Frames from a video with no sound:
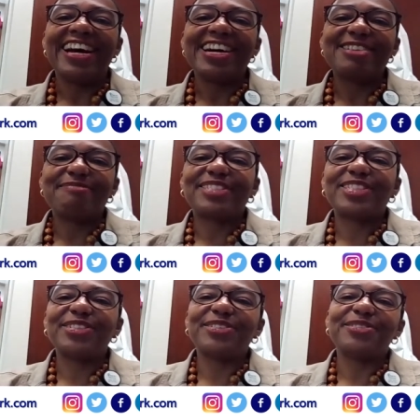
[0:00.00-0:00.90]
um,
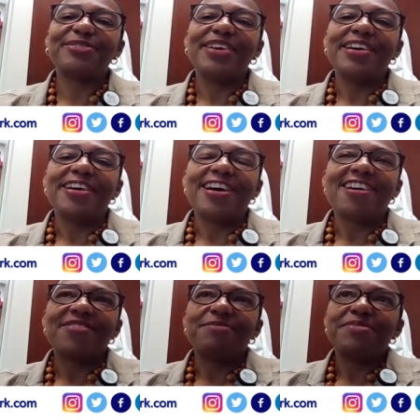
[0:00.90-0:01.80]
to
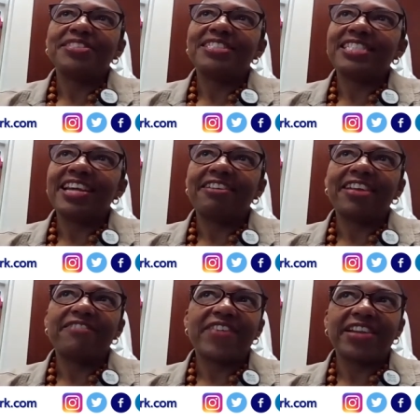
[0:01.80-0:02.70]
uh, the
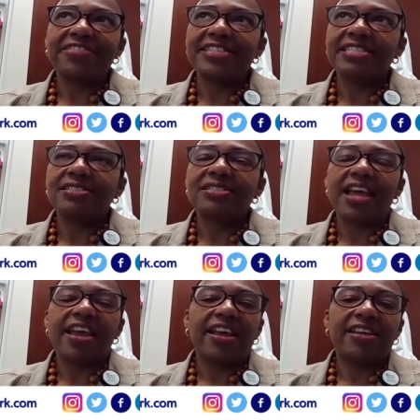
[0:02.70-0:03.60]
military, veterans,
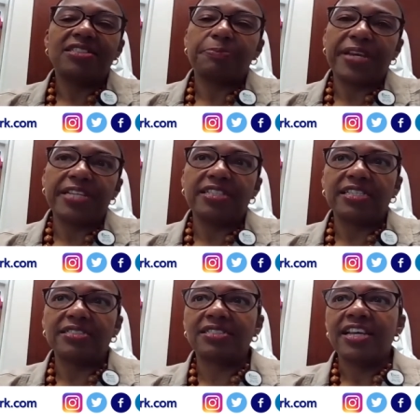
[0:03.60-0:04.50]
and
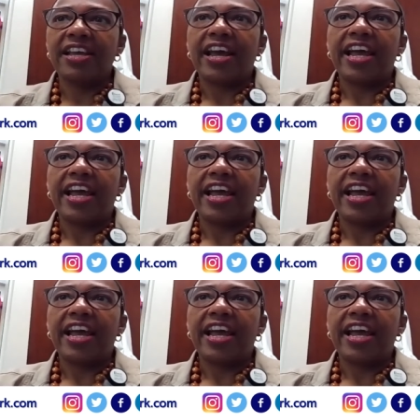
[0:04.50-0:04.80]
dependents.